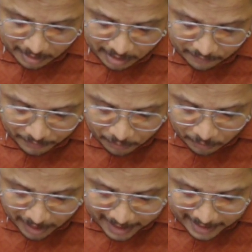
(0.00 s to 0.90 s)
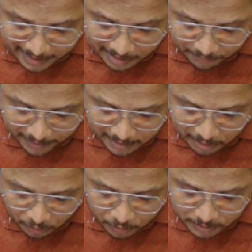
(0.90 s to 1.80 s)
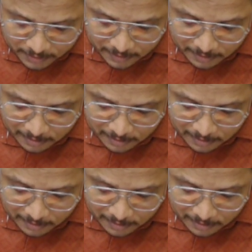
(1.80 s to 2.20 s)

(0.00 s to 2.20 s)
if you identify the roots,